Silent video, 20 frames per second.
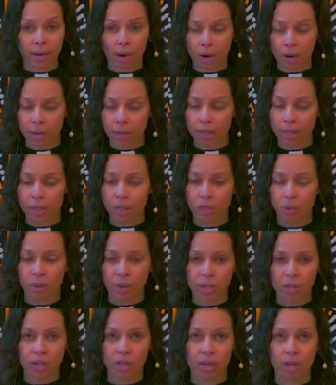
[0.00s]
you're in a
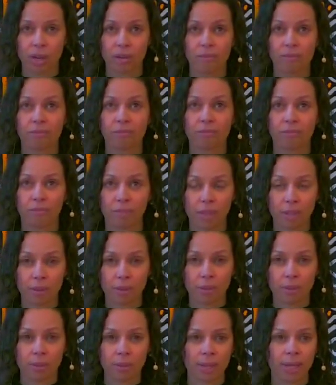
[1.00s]
hard situation and it
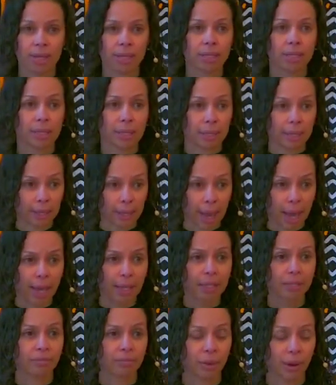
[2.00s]
feels like it's
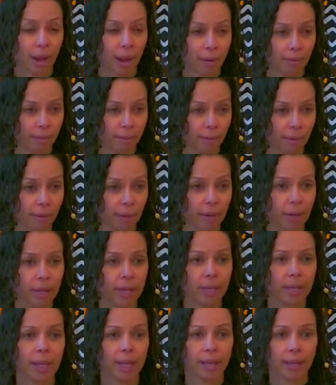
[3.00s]
gonna last
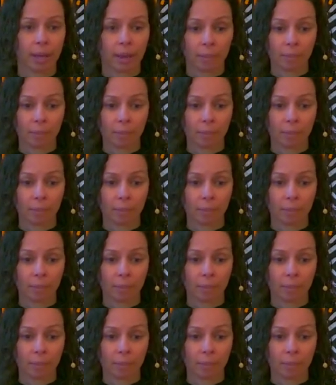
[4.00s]
forever.